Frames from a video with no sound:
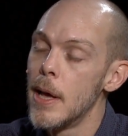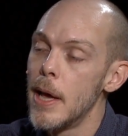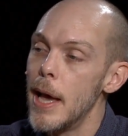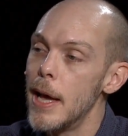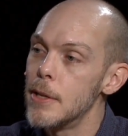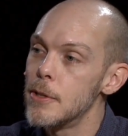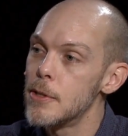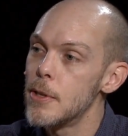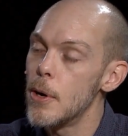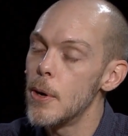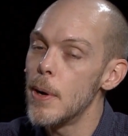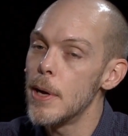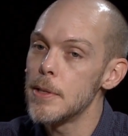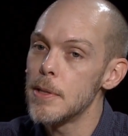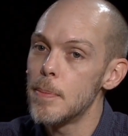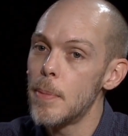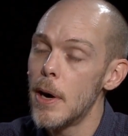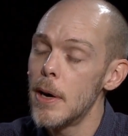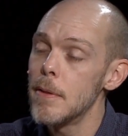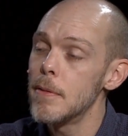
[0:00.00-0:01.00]
And so
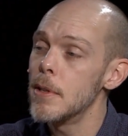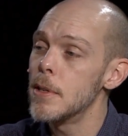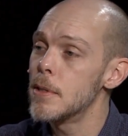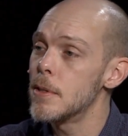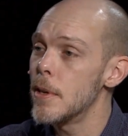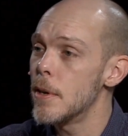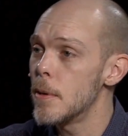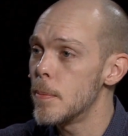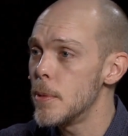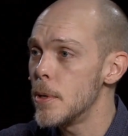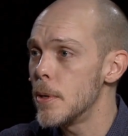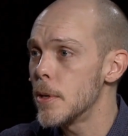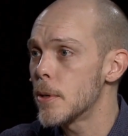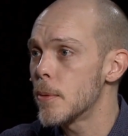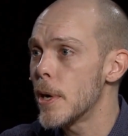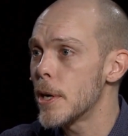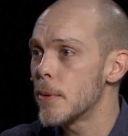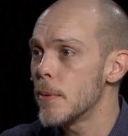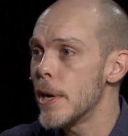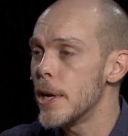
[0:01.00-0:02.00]
as a part of this therapeutic
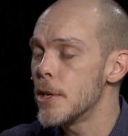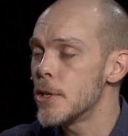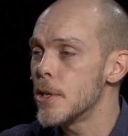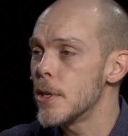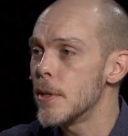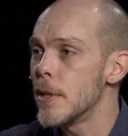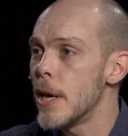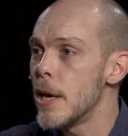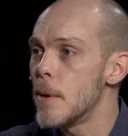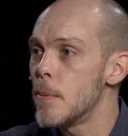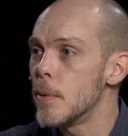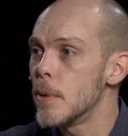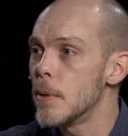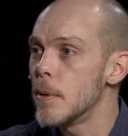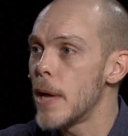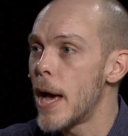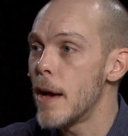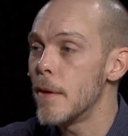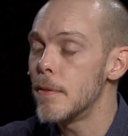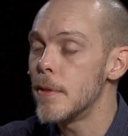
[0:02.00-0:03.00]
recreation, they
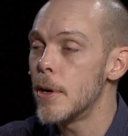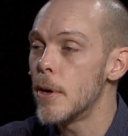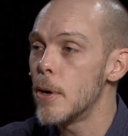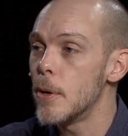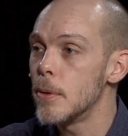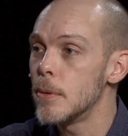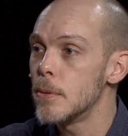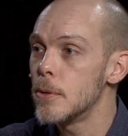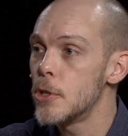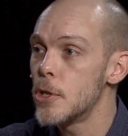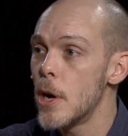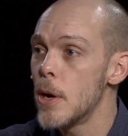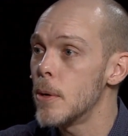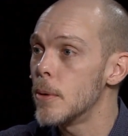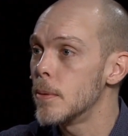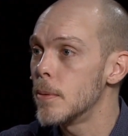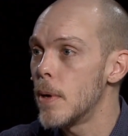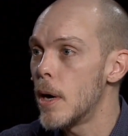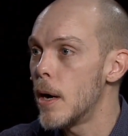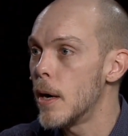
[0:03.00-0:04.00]
would have their own
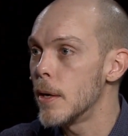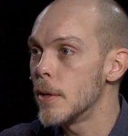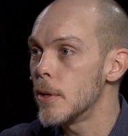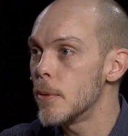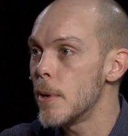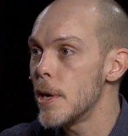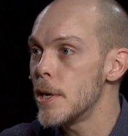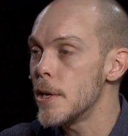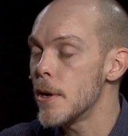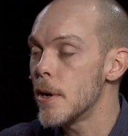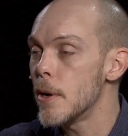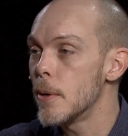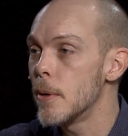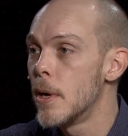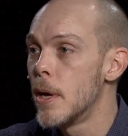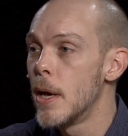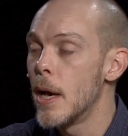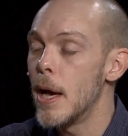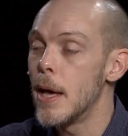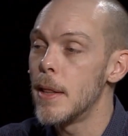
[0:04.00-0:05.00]
show on the radio,
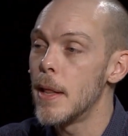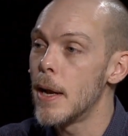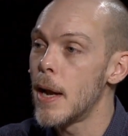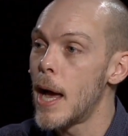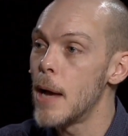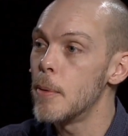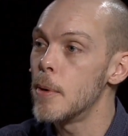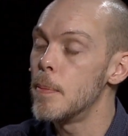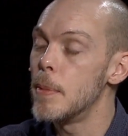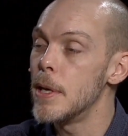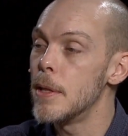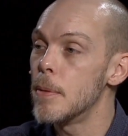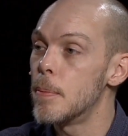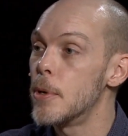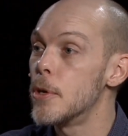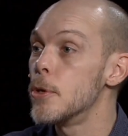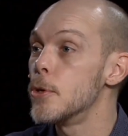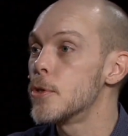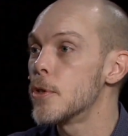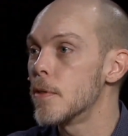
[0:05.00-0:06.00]
and then I would be the
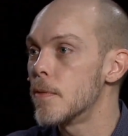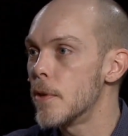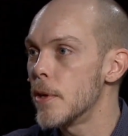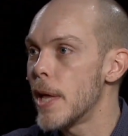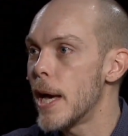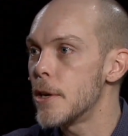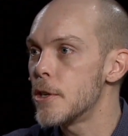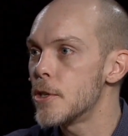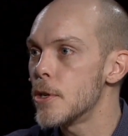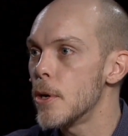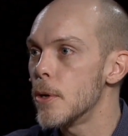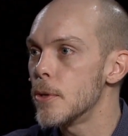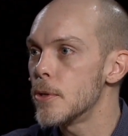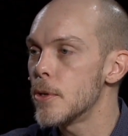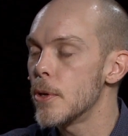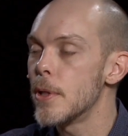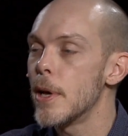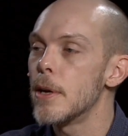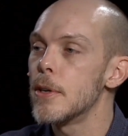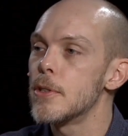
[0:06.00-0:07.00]
producer for that show.
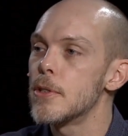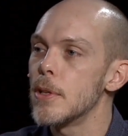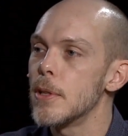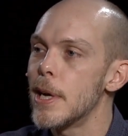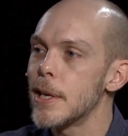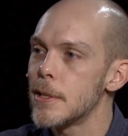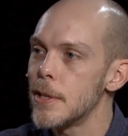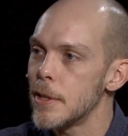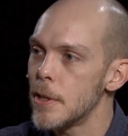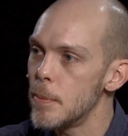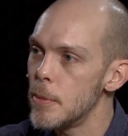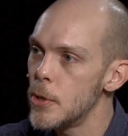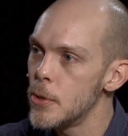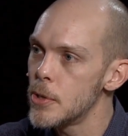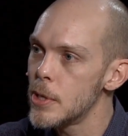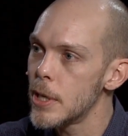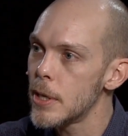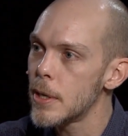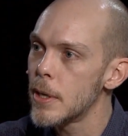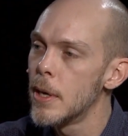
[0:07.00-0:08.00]
So they're selecting the
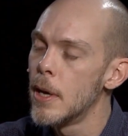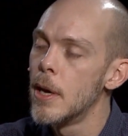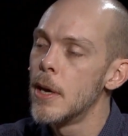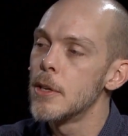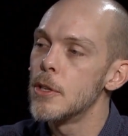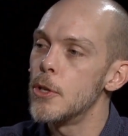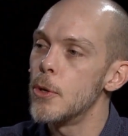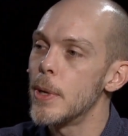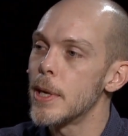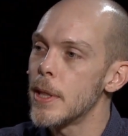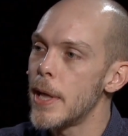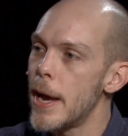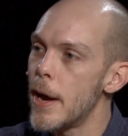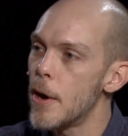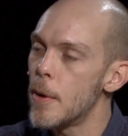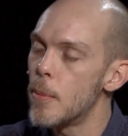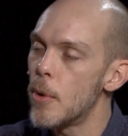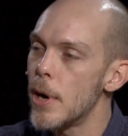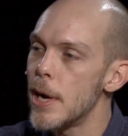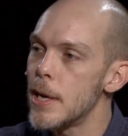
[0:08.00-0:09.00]
music, doing the
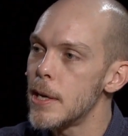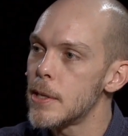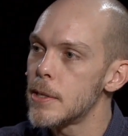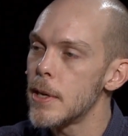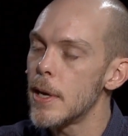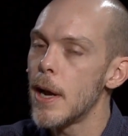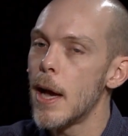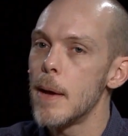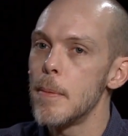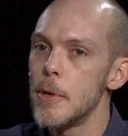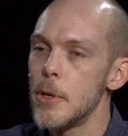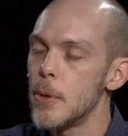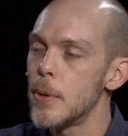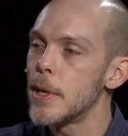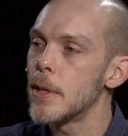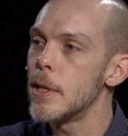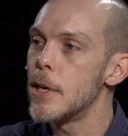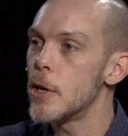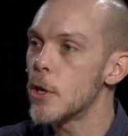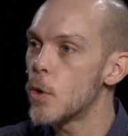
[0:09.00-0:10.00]
air breaks, and I'm
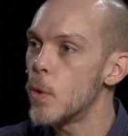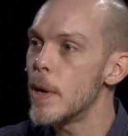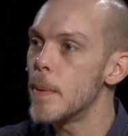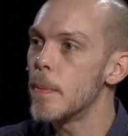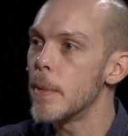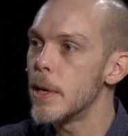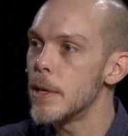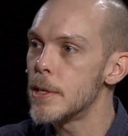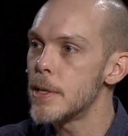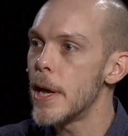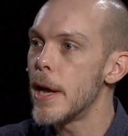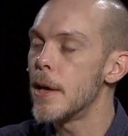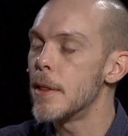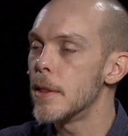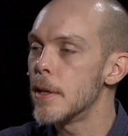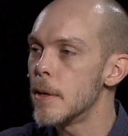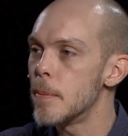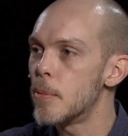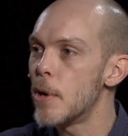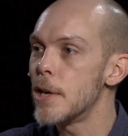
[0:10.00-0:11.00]
doing the equipment
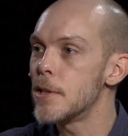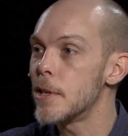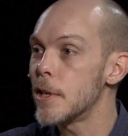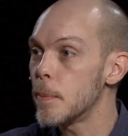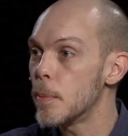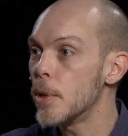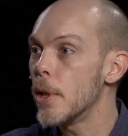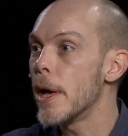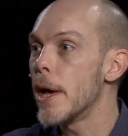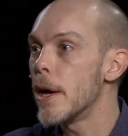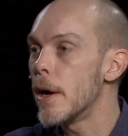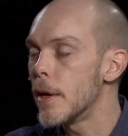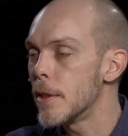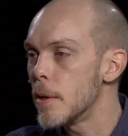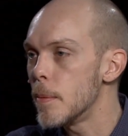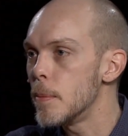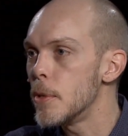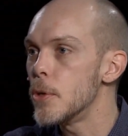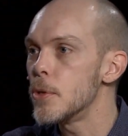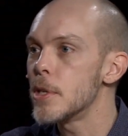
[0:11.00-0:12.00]
and the pressing play on
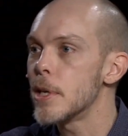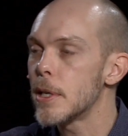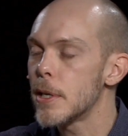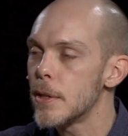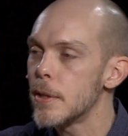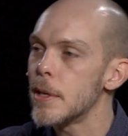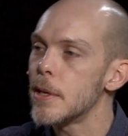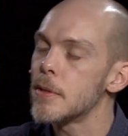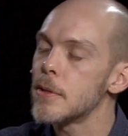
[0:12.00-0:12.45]
the music and things